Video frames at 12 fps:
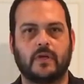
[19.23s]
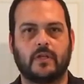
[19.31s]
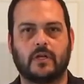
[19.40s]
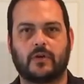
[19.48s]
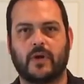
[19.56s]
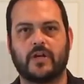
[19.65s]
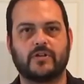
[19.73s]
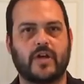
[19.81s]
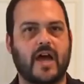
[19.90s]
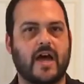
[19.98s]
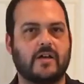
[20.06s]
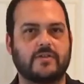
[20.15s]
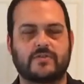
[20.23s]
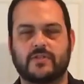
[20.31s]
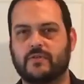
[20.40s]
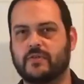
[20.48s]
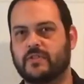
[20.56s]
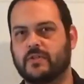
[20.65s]
look around your house, see
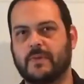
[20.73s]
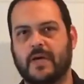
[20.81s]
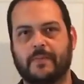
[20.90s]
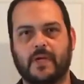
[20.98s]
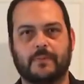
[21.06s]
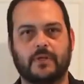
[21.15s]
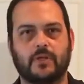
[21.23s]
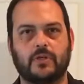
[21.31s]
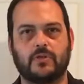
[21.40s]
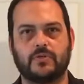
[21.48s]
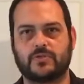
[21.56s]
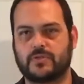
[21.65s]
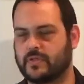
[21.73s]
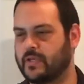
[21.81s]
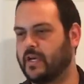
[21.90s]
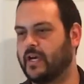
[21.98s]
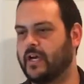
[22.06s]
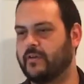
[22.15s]
what you might be able to use.
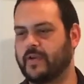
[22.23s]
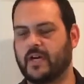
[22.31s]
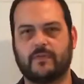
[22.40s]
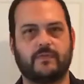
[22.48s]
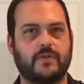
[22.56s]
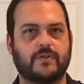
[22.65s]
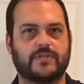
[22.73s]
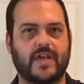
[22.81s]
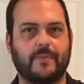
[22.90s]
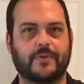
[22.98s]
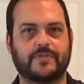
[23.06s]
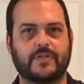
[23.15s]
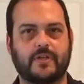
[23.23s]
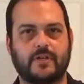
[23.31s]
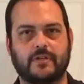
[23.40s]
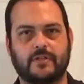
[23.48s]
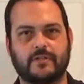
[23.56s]
Uh, I've got a few examples here.